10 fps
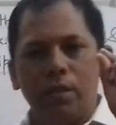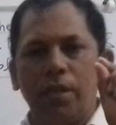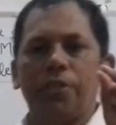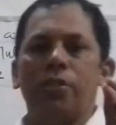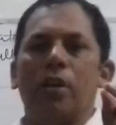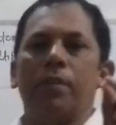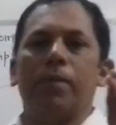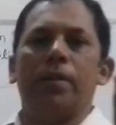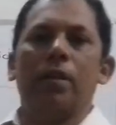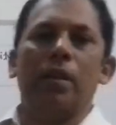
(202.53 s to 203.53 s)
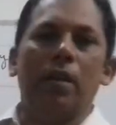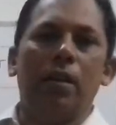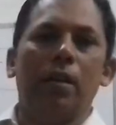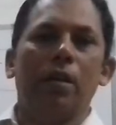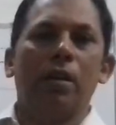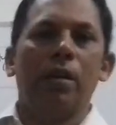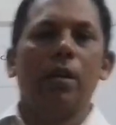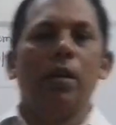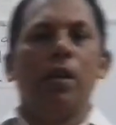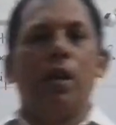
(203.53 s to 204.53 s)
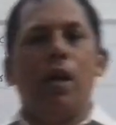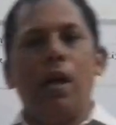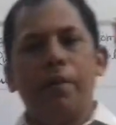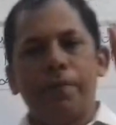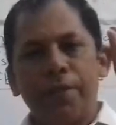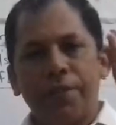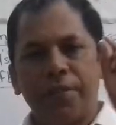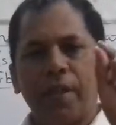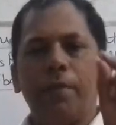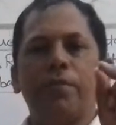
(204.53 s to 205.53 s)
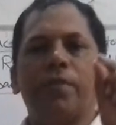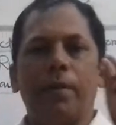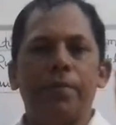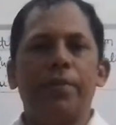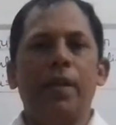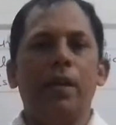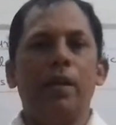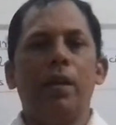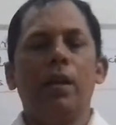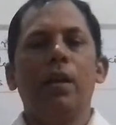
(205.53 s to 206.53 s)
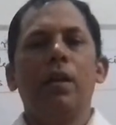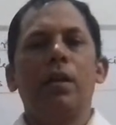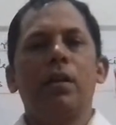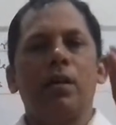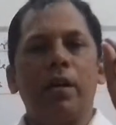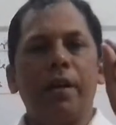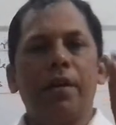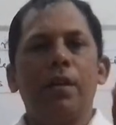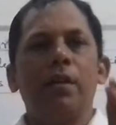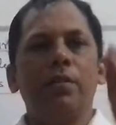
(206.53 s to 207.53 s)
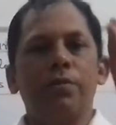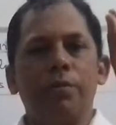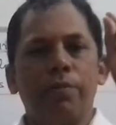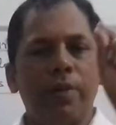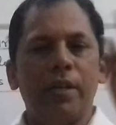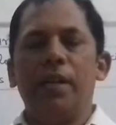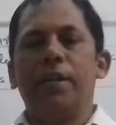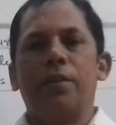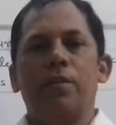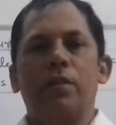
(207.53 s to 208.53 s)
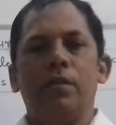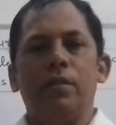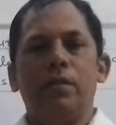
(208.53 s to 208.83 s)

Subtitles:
each orbital of the same subcell contains one electron.